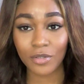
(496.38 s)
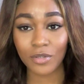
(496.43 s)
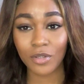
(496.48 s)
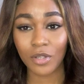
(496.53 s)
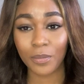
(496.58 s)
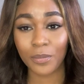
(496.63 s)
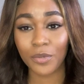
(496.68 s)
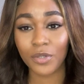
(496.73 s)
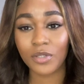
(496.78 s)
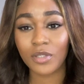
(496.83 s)
this
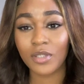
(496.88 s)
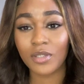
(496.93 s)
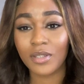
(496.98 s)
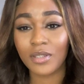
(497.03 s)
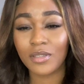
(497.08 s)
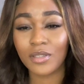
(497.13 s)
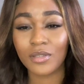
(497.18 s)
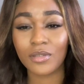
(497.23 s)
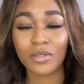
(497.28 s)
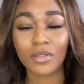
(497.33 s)

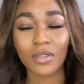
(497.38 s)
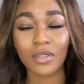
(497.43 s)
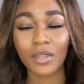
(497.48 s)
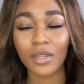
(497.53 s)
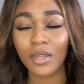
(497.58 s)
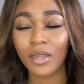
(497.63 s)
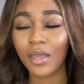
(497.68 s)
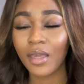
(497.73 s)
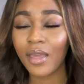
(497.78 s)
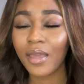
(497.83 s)
opportunity to
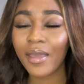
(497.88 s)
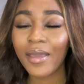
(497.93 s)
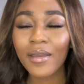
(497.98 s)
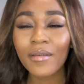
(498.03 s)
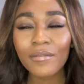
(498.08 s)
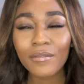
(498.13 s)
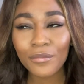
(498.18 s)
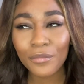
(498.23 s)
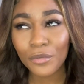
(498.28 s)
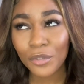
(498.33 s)
thank
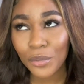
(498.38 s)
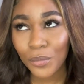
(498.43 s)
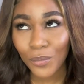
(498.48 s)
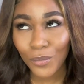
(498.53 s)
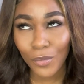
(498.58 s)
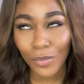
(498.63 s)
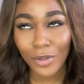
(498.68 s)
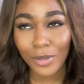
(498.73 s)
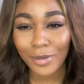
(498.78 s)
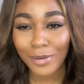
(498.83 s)

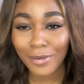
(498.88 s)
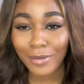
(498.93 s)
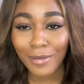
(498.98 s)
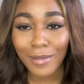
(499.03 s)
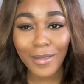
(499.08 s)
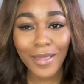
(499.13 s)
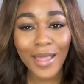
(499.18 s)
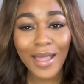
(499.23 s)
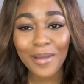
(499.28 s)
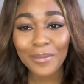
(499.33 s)
everyone,
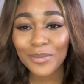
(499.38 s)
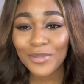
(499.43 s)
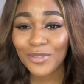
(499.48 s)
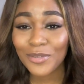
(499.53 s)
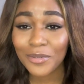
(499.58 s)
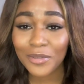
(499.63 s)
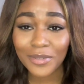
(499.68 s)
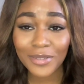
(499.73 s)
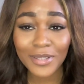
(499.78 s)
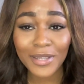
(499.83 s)

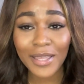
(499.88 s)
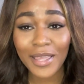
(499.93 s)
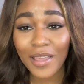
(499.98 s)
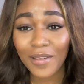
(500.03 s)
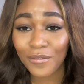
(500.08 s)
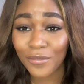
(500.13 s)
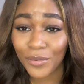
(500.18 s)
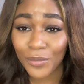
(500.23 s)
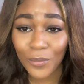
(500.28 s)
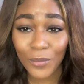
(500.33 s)
absolutely
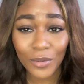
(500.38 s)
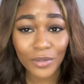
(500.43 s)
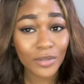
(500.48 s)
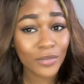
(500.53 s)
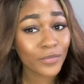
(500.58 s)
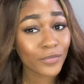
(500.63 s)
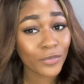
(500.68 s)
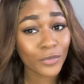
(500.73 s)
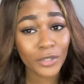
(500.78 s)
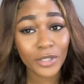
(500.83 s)
everyone,
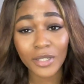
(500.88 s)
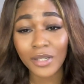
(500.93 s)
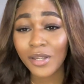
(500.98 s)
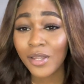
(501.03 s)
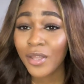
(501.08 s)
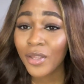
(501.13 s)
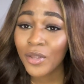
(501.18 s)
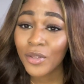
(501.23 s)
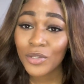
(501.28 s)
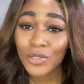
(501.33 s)
for
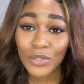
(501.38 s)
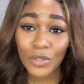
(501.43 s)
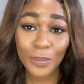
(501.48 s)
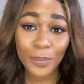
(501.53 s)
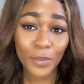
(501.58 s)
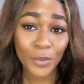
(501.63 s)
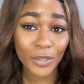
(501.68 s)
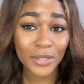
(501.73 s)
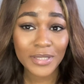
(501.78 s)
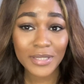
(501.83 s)

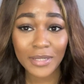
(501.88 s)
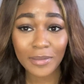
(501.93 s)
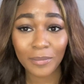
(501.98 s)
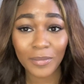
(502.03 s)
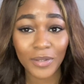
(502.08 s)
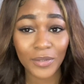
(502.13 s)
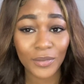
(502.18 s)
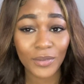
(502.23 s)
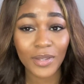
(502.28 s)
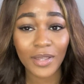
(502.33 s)
supporting
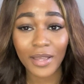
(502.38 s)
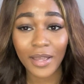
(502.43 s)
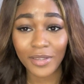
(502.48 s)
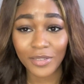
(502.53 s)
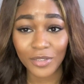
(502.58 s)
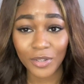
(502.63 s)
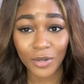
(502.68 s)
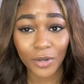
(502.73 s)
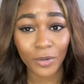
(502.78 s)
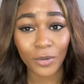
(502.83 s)
me. You
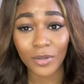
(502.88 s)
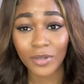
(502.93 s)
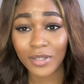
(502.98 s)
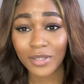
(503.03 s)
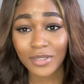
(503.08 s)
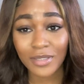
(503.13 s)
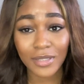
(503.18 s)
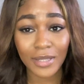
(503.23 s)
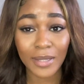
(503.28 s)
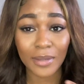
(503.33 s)
guys are
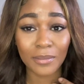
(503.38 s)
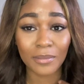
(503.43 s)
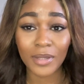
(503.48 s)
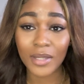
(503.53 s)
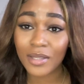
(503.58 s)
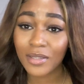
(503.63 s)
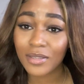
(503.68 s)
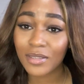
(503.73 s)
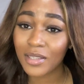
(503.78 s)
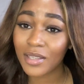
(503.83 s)
honestly
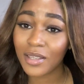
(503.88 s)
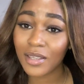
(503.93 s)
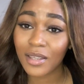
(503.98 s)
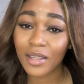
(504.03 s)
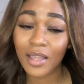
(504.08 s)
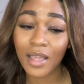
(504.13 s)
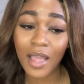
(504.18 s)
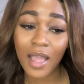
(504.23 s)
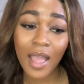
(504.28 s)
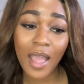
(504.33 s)

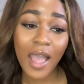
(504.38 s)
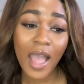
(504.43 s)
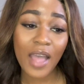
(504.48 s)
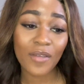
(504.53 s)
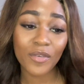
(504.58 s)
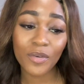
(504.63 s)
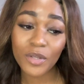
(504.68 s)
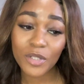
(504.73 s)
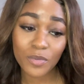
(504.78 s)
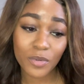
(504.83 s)
amazing.
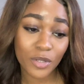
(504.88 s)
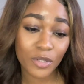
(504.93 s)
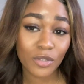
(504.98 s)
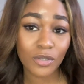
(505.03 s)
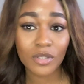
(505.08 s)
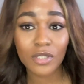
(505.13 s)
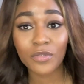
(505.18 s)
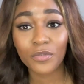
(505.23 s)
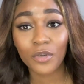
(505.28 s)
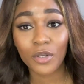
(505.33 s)
I've always wanted to
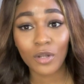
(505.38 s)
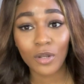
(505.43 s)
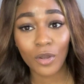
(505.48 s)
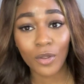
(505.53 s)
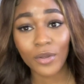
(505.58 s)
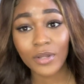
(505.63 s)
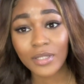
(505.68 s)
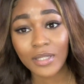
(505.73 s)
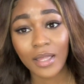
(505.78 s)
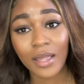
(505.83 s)
do this for a
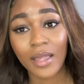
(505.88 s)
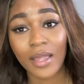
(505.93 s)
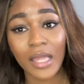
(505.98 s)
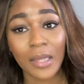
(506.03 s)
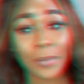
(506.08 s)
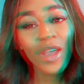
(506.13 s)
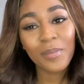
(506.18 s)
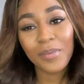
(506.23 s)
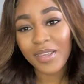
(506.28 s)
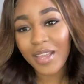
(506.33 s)
long
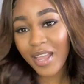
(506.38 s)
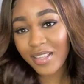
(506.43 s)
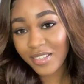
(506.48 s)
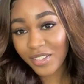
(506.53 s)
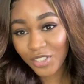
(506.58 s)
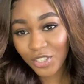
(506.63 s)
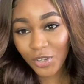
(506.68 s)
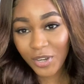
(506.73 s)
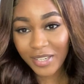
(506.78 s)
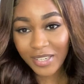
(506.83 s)
time. Hope you guys
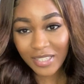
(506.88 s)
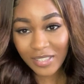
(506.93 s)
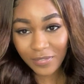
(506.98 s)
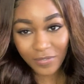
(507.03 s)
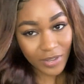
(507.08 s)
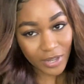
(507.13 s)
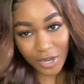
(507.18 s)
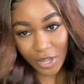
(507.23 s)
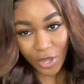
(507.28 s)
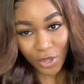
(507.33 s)
enjoyed this
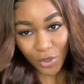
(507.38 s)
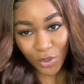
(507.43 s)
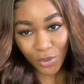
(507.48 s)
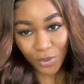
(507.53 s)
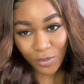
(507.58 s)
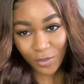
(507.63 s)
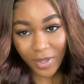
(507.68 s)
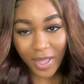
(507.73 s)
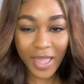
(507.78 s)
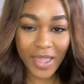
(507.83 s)

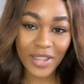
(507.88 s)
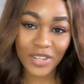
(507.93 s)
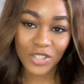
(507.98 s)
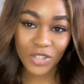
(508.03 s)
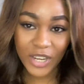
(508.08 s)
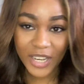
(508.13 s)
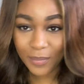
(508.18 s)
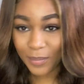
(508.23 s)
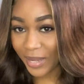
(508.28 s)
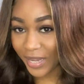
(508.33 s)
video. I
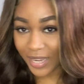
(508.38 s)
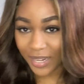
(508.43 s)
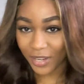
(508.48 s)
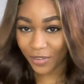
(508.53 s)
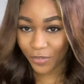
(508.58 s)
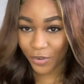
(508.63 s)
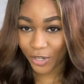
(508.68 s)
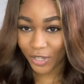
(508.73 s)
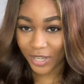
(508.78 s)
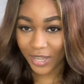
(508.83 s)
enjoyed making it
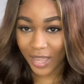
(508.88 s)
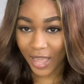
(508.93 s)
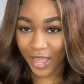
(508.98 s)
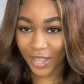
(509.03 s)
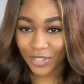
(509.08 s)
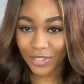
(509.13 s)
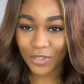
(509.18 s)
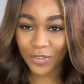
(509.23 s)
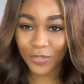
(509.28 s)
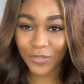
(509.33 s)
for you
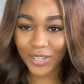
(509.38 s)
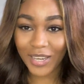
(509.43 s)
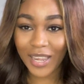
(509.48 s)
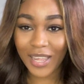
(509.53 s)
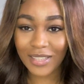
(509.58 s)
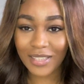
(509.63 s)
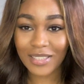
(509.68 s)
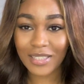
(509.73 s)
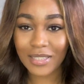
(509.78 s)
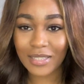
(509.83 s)
guys. Don't
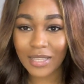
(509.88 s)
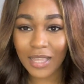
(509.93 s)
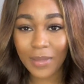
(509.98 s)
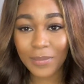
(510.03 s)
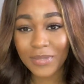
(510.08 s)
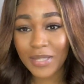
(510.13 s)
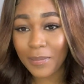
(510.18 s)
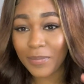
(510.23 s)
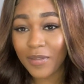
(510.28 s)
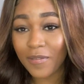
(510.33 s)
forget to
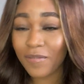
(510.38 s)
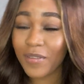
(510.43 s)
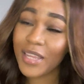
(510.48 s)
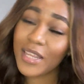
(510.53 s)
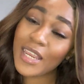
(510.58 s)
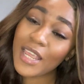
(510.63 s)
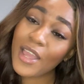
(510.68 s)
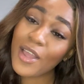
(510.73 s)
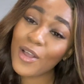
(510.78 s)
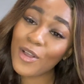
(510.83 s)
thumbs up the
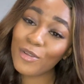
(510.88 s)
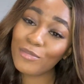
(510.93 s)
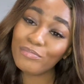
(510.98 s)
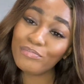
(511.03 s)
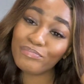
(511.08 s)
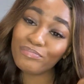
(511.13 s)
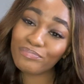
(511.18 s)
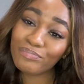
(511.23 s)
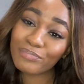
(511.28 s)
video,